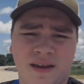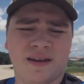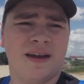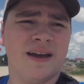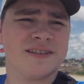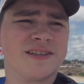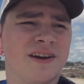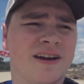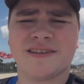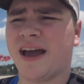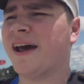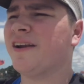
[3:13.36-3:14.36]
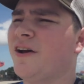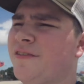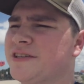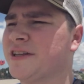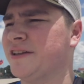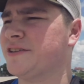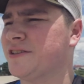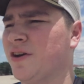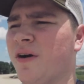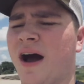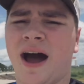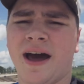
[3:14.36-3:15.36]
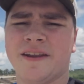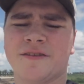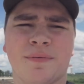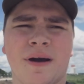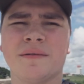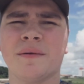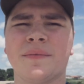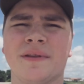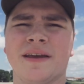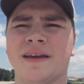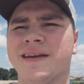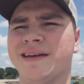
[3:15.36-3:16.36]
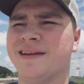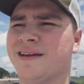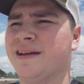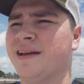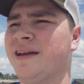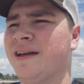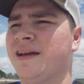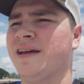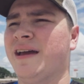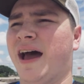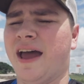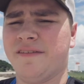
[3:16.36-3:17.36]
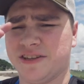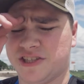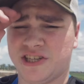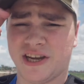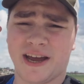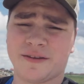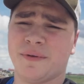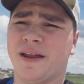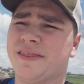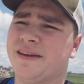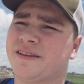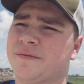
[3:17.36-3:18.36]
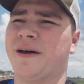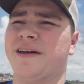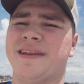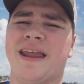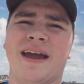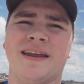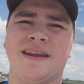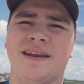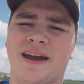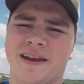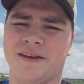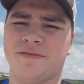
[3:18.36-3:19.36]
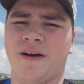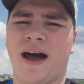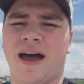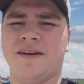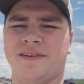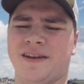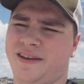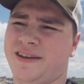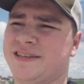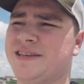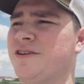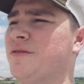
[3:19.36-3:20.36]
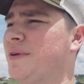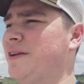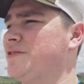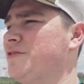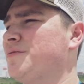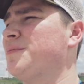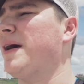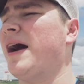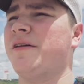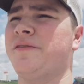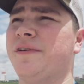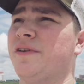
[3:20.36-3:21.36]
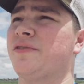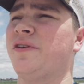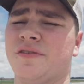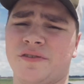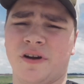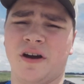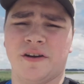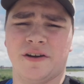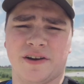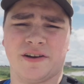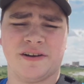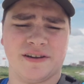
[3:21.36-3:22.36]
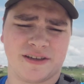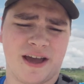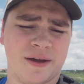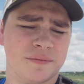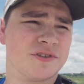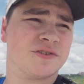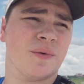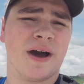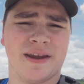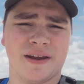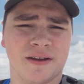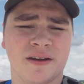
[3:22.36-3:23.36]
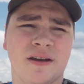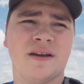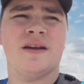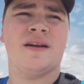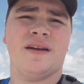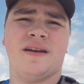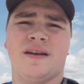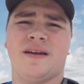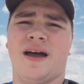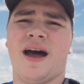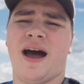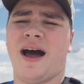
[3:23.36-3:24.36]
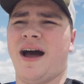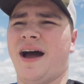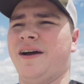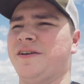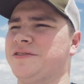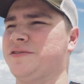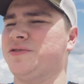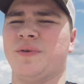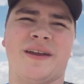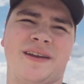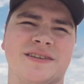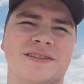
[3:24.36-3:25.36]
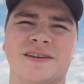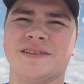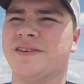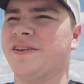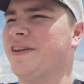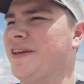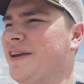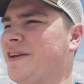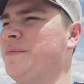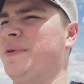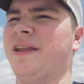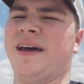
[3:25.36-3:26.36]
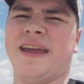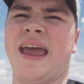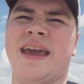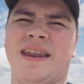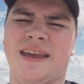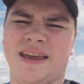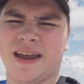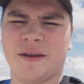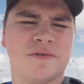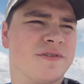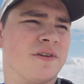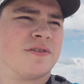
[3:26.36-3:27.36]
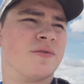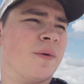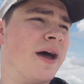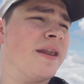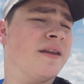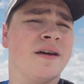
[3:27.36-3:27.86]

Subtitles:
It's crazy. I don't know if it's because it's so hot. It's probably, I haven't checked, but I think it's about 90, 95, and it is humid here, so it probably feels close to 100 degrees. I am sweating. I also sweat easily, so it could be like 80 and I'd still sweat.